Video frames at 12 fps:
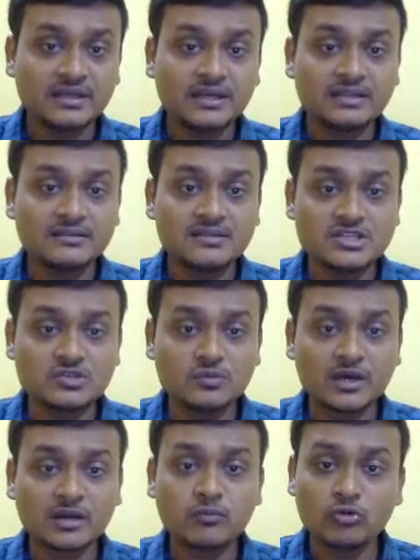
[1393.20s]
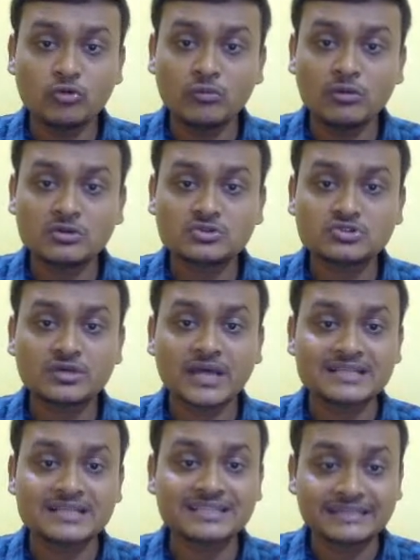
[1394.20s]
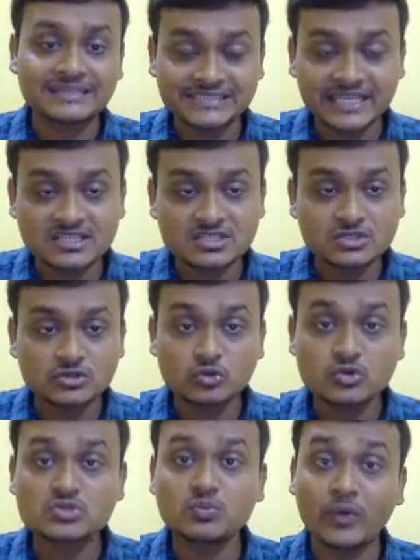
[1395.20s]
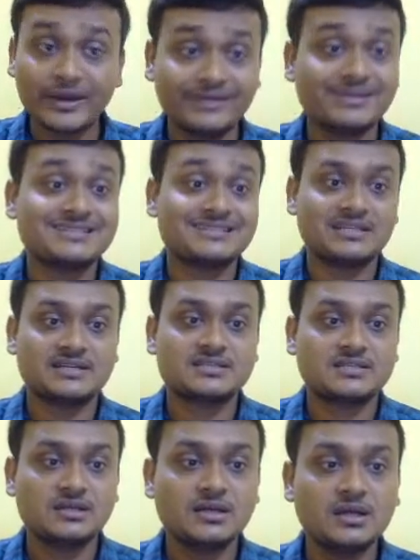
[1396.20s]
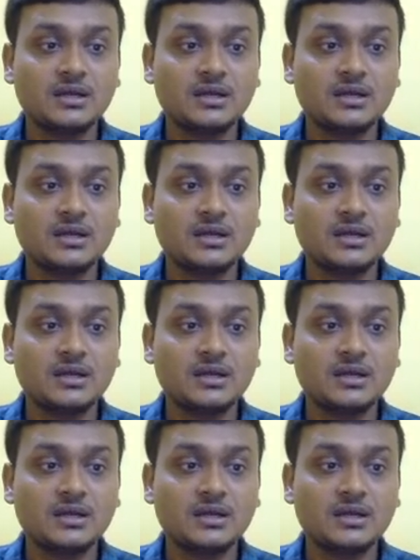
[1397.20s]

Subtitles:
in this work, Pope also has criticized those poetasters.